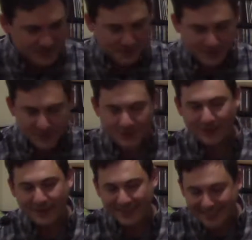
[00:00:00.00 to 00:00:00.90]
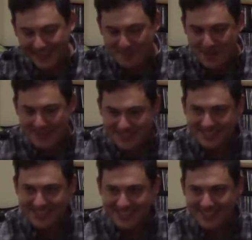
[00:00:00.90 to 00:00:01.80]
this one drawing that I made as a
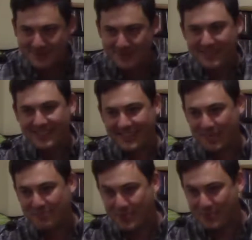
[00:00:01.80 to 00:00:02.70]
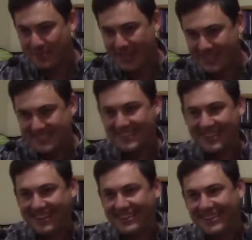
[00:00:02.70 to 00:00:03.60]
kid of like a moon base,
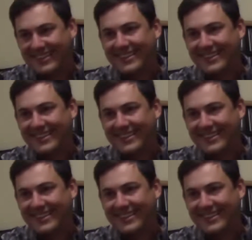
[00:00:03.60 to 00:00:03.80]
and